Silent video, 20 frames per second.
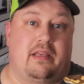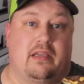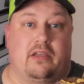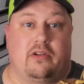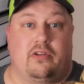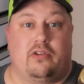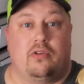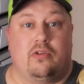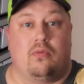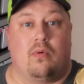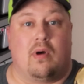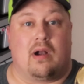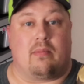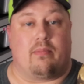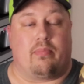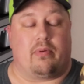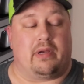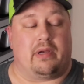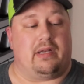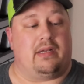that you do want
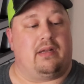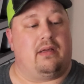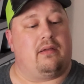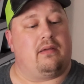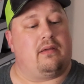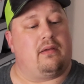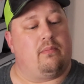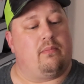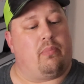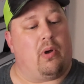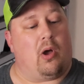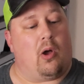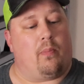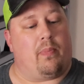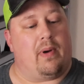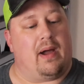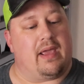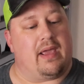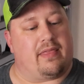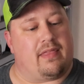to breed ball
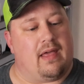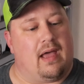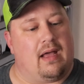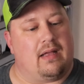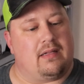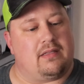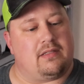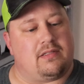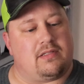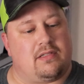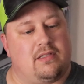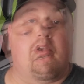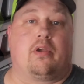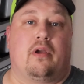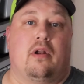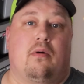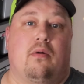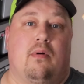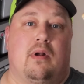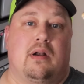pythons, you're
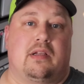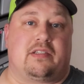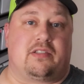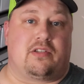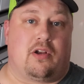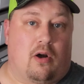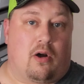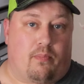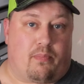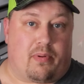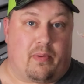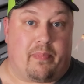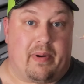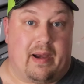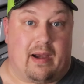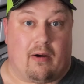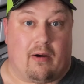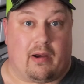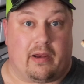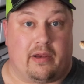going to want to start
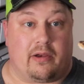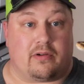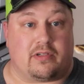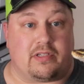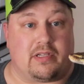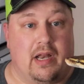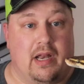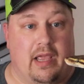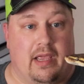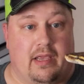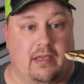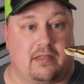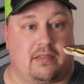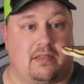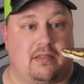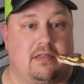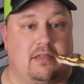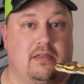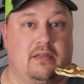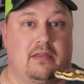preparing your
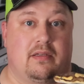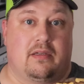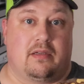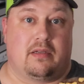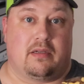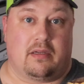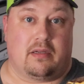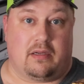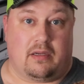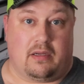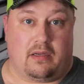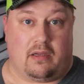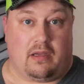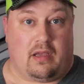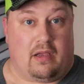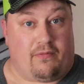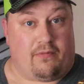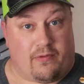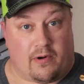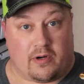snakes.
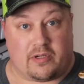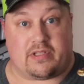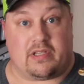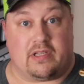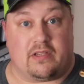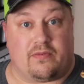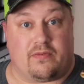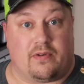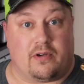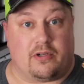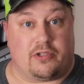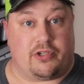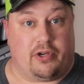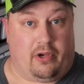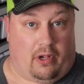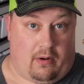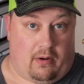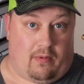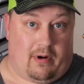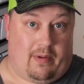And first things first, you're
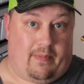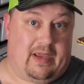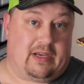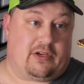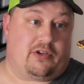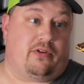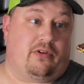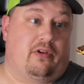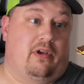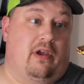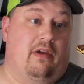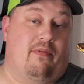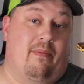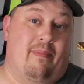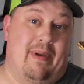going to want to make sure you have a